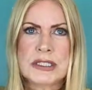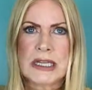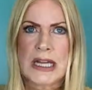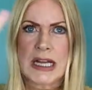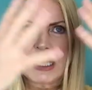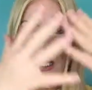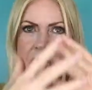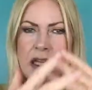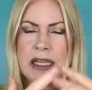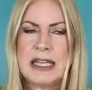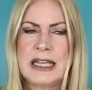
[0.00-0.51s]
a
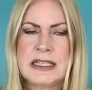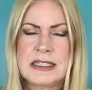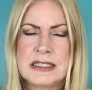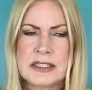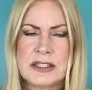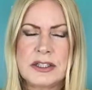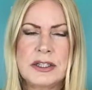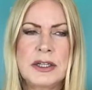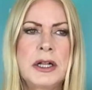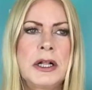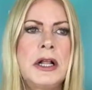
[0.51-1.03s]

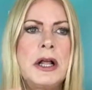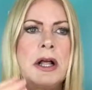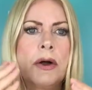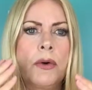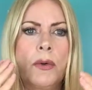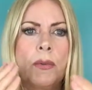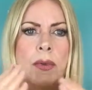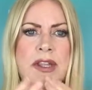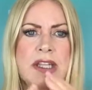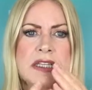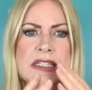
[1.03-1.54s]
cleanser
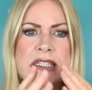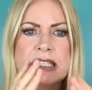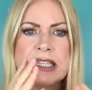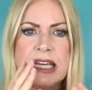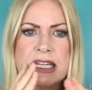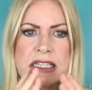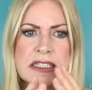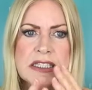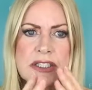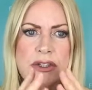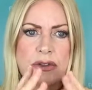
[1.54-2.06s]
with a
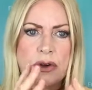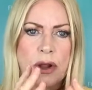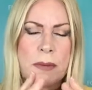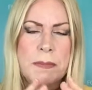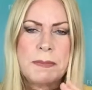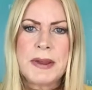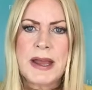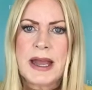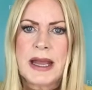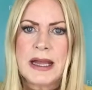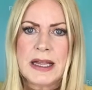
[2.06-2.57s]
skin scrub
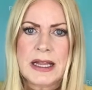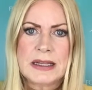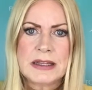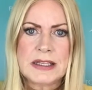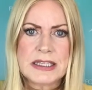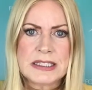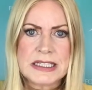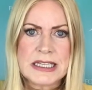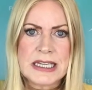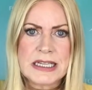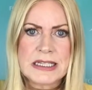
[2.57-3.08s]
in the
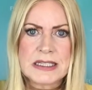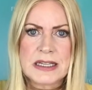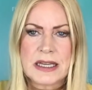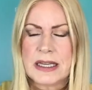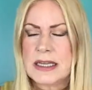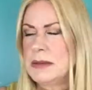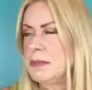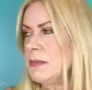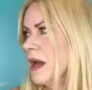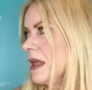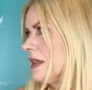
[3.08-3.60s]

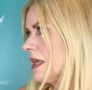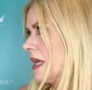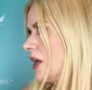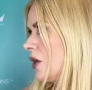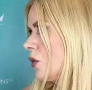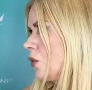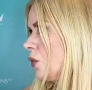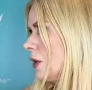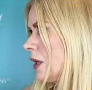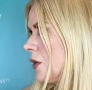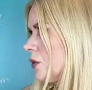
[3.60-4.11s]
daytime and then
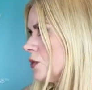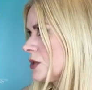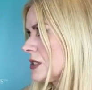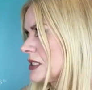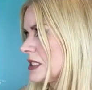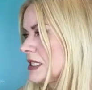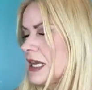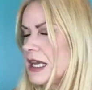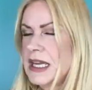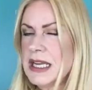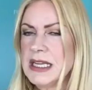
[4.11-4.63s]
going
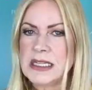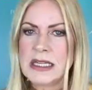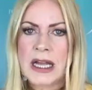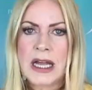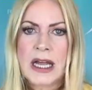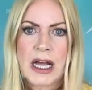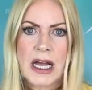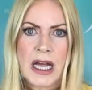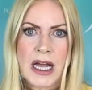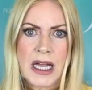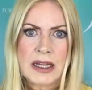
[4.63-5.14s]
outside,
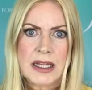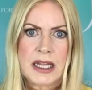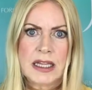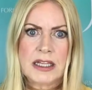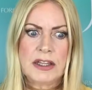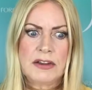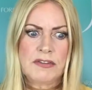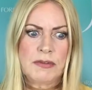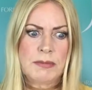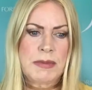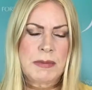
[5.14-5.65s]
and then
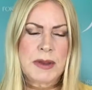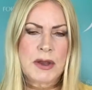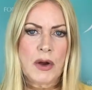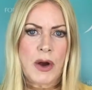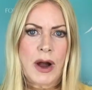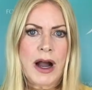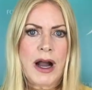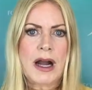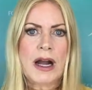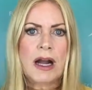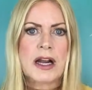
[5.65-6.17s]
you've maybe got
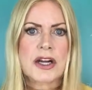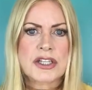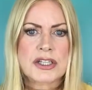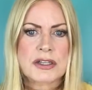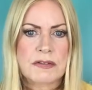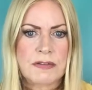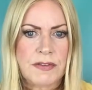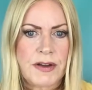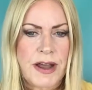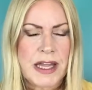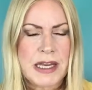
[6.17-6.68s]
harsh
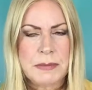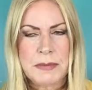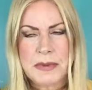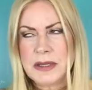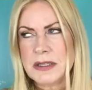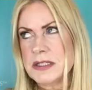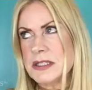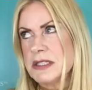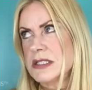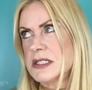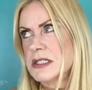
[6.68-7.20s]
environment,
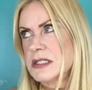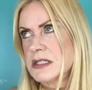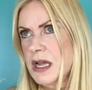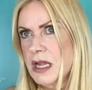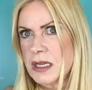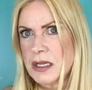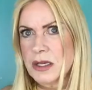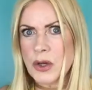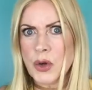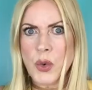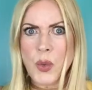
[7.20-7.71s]
the
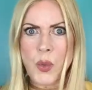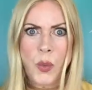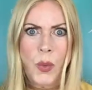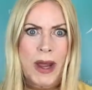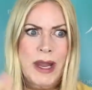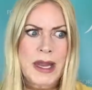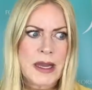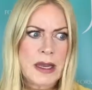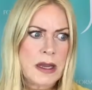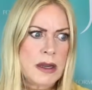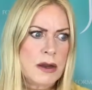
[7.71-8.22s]
sun,
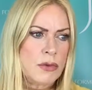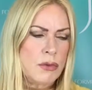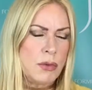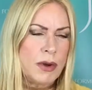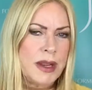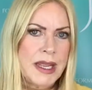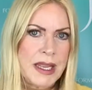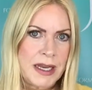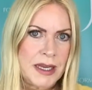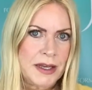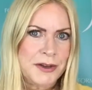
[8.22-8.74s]
wind,
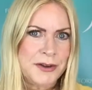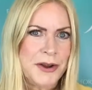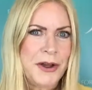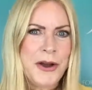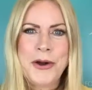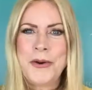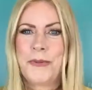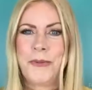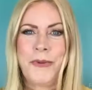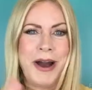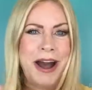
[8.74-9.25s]
rain,
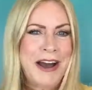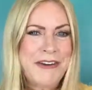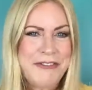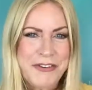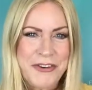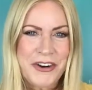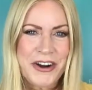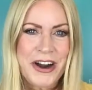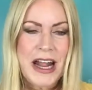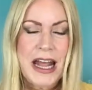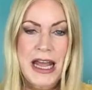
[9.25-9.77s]

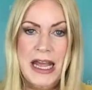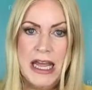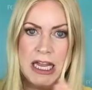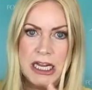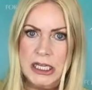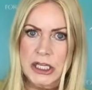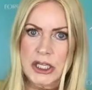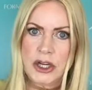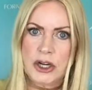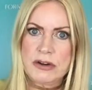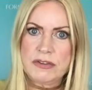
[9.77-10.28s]
whatever hitting
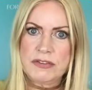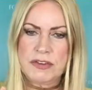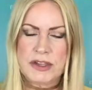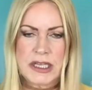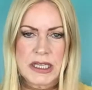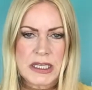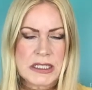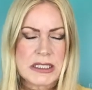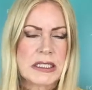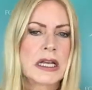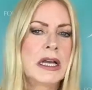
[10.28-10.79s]
your
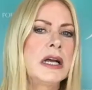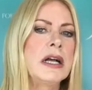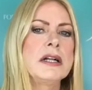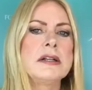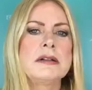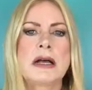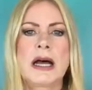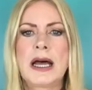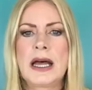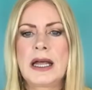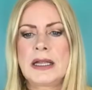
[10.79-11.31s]
face,
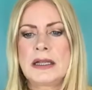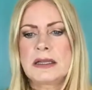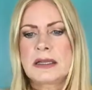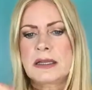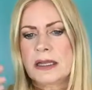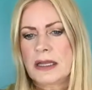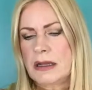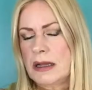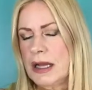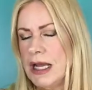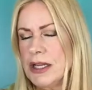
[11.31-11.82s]
and
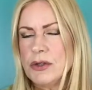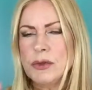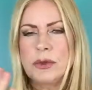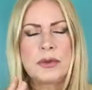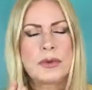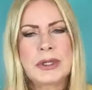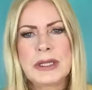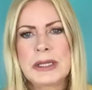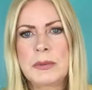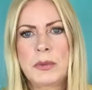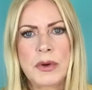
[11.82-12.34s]
I don't
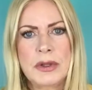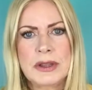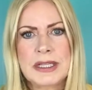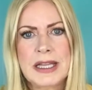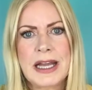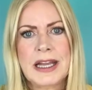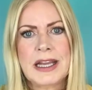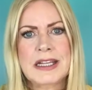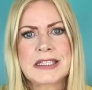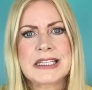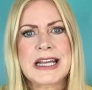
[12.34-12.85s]
really want
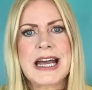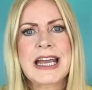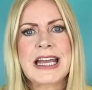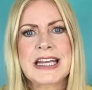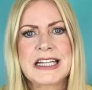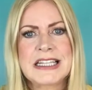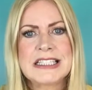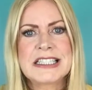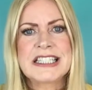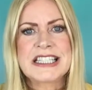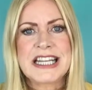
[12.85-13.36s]
that because that
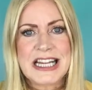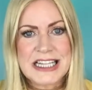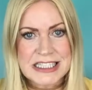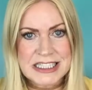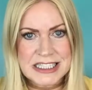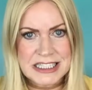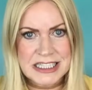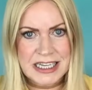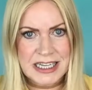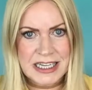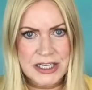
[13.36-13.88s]
can
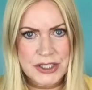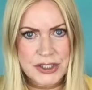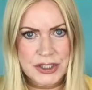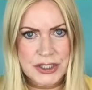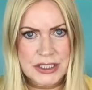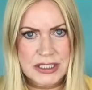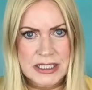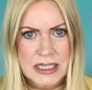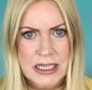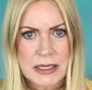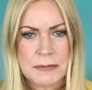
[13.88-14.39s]
sensitize your
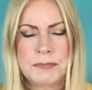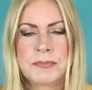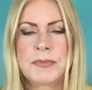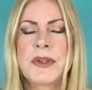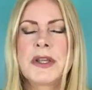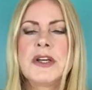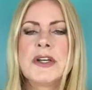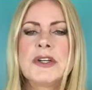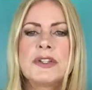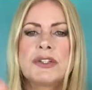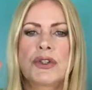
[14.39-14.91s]
skin.
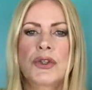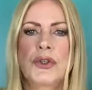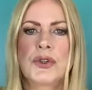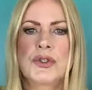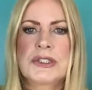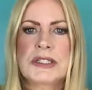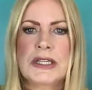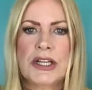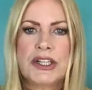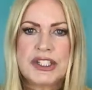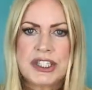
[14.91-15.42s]
So
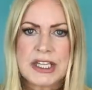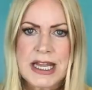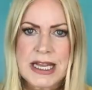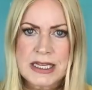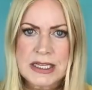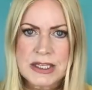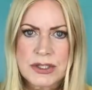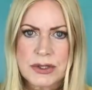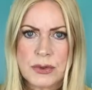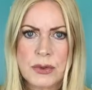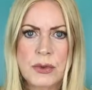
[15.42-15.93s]
using a
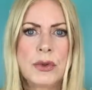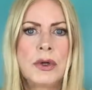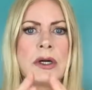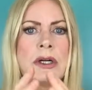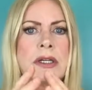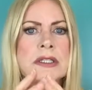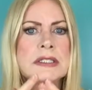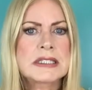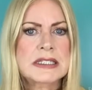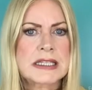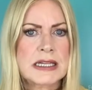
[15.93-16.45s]
gentle
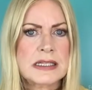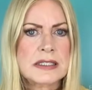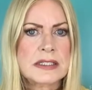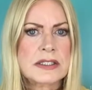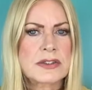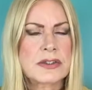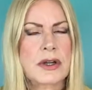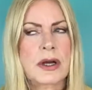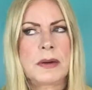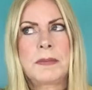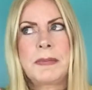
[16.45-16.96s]
skin
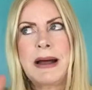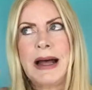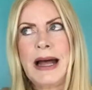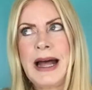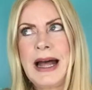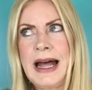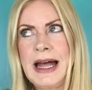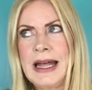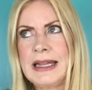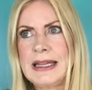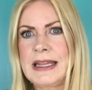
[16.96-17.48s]
scrub
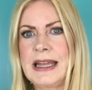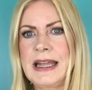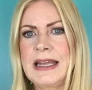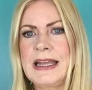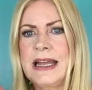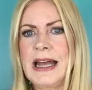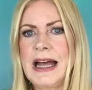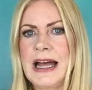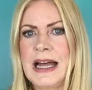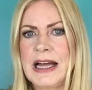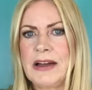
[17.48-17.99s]
at
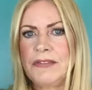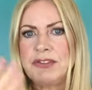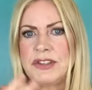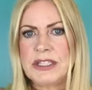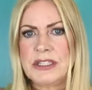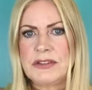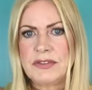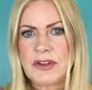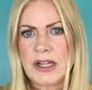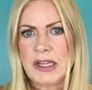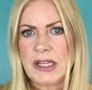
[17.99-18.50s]
night after
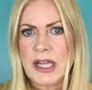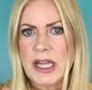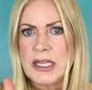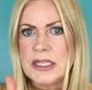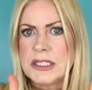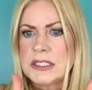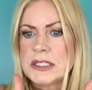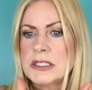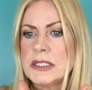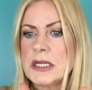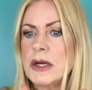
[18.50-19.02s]
you've
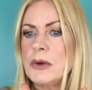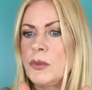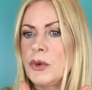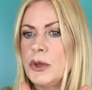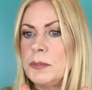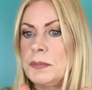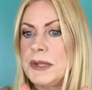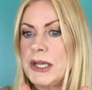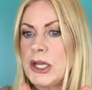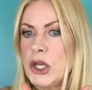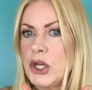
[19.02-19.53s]
cleansed would
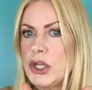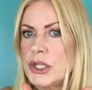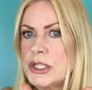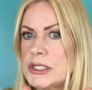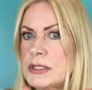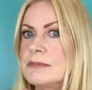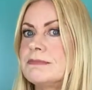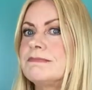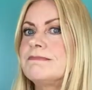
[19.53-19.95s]
be good.